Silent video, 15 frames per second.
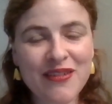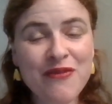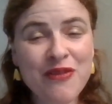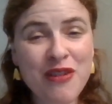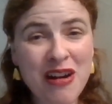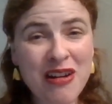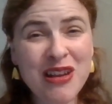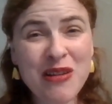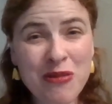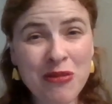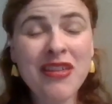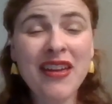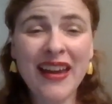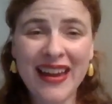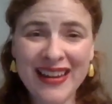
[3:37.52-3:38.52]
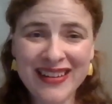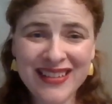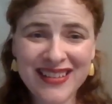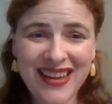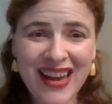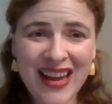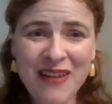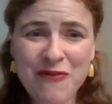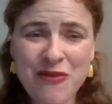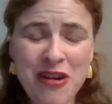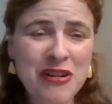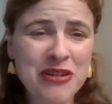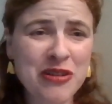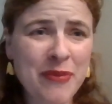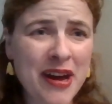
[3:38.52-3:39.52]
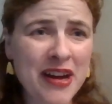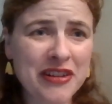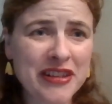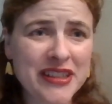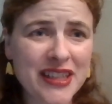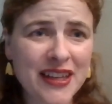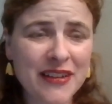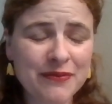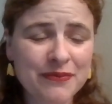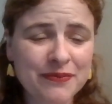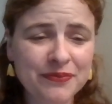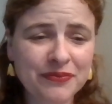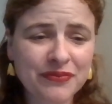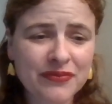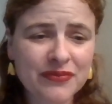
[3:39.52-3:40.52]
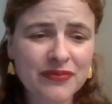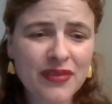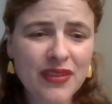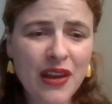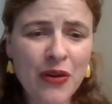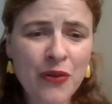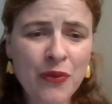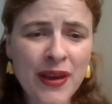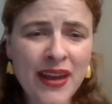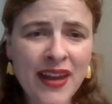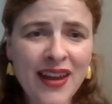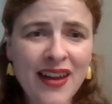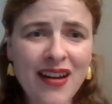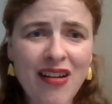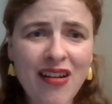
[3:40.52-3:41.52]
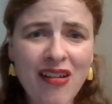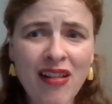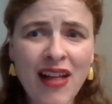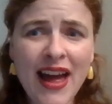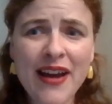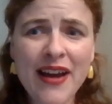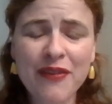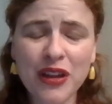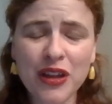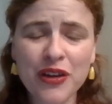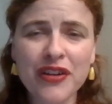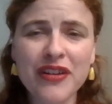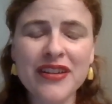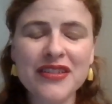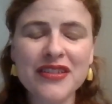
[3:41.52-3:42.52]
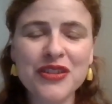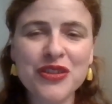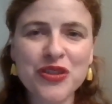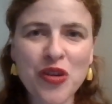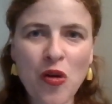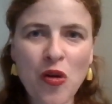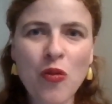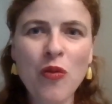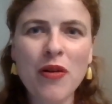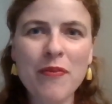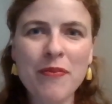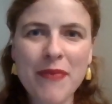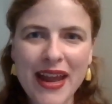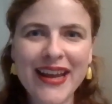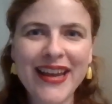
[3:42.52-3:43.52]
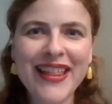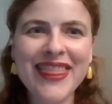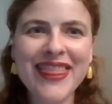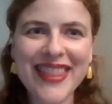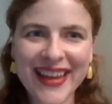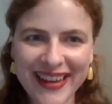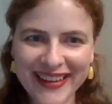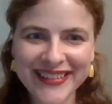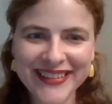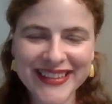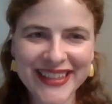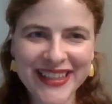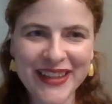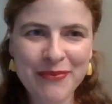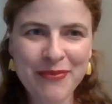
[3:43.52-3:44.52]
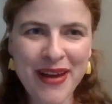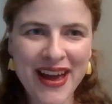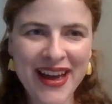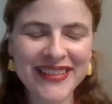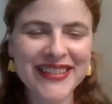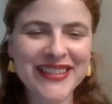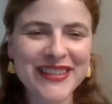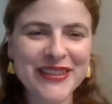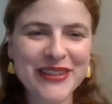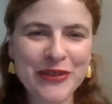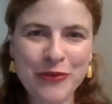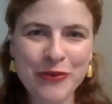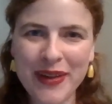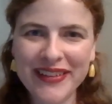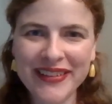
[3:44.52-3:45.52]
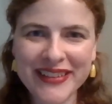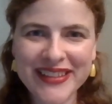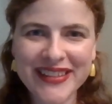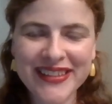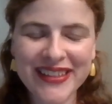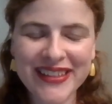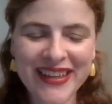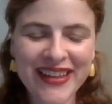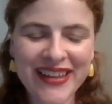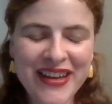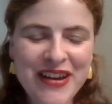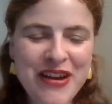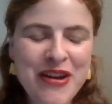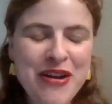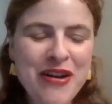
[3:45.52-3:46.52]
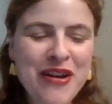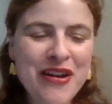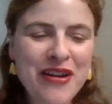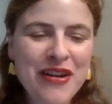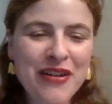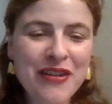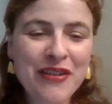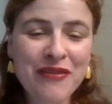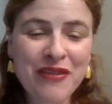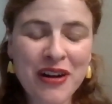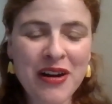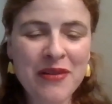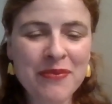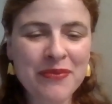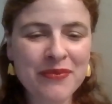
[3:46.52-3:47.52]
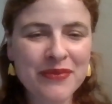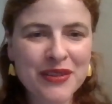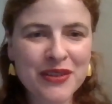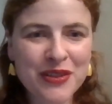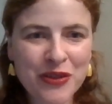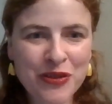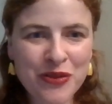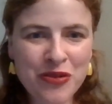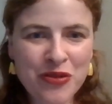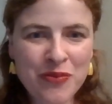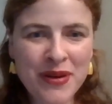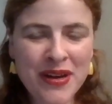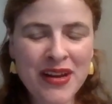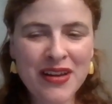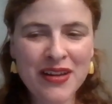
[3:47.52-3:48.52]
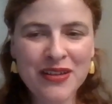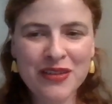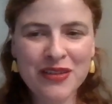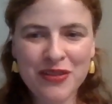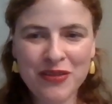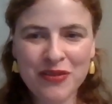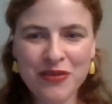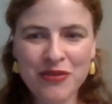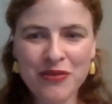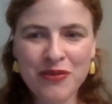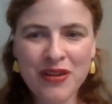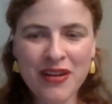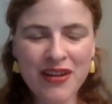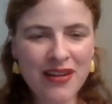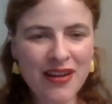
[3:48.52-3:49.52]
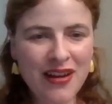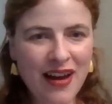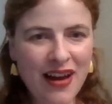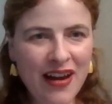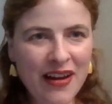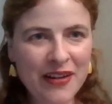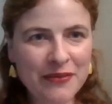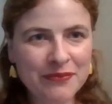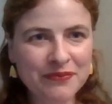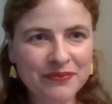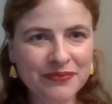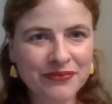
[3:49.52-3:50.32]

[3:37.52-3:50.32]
for our youth and for our democracy. We all have learned so many things in the past 2 months, from Zoom to how